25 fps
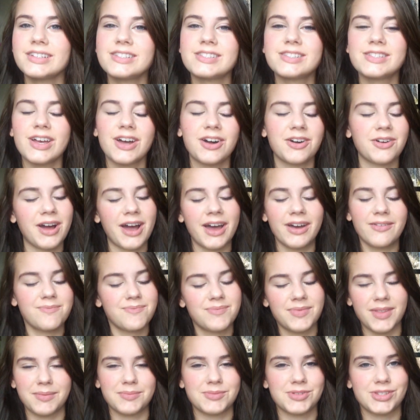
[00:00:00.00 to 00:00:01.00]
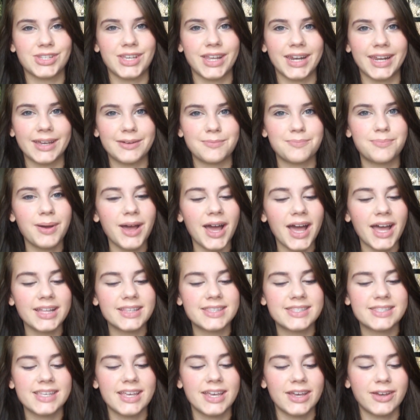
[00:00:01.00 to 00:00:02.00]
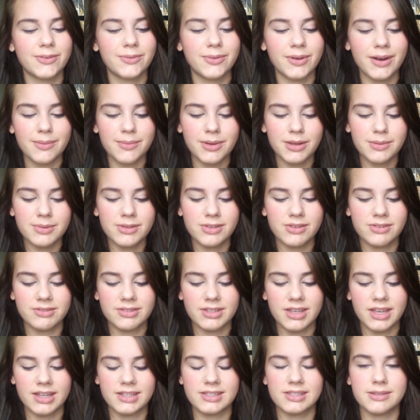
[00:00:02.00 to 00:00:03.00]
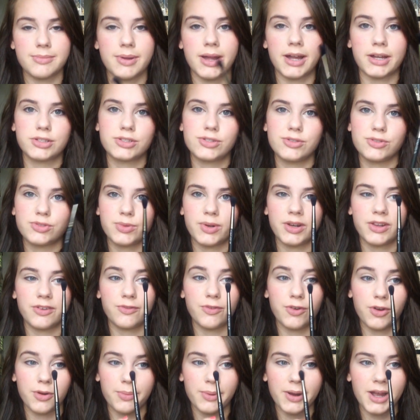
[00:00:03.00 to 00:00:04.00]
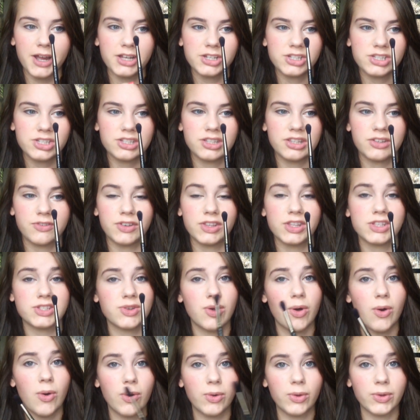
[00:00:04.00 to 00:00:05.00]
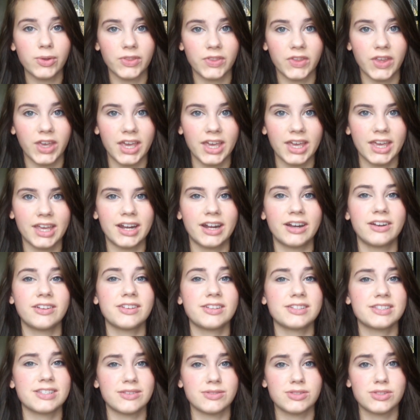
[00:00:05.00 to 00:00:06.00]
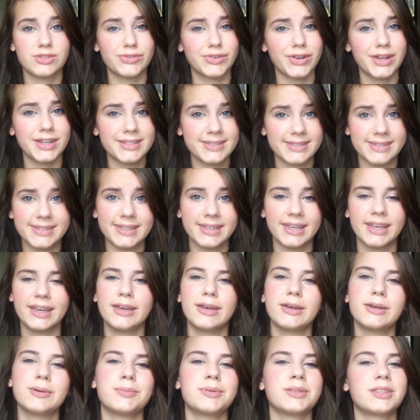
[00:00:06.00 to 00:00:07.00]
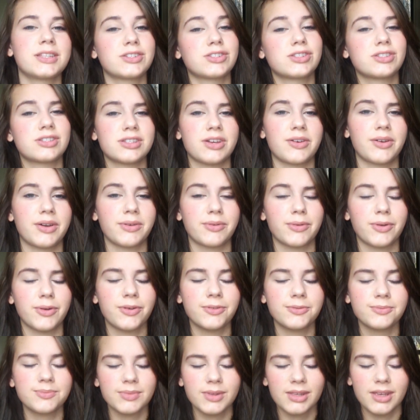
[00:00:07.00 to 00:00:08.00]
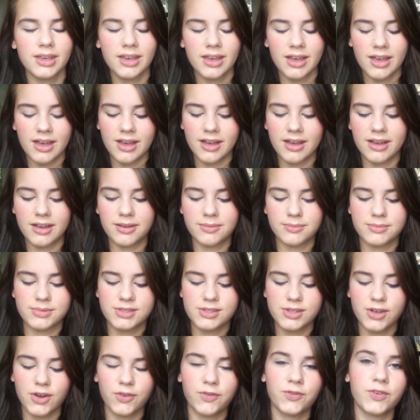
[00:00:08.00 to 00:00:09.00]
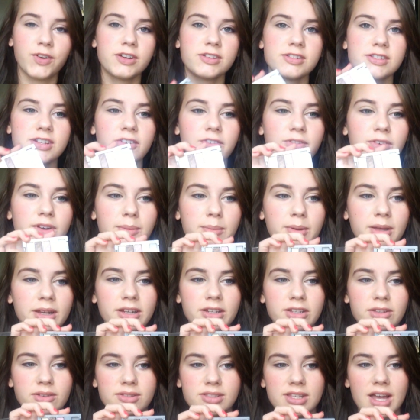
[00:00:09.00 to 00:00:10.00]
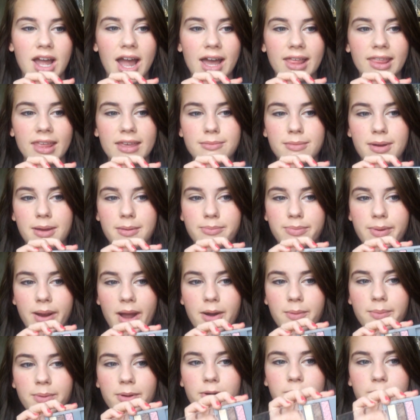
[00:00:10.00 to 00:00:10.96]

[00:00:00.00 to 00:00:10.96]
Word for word: So um, I'm just kidding. But what I'm going to be using is the MAC 224 brush for this whole thing, and I know that sounds crazy, but that's just how I roll. Um, so first off, what I'm going to do is highlight my brow